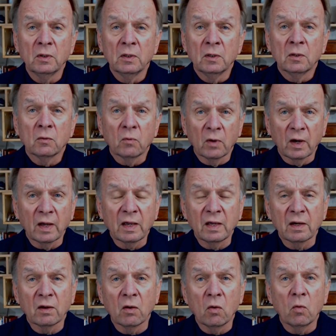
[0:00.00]
when I get
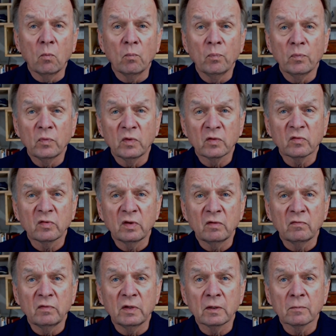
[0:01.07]
home this evening.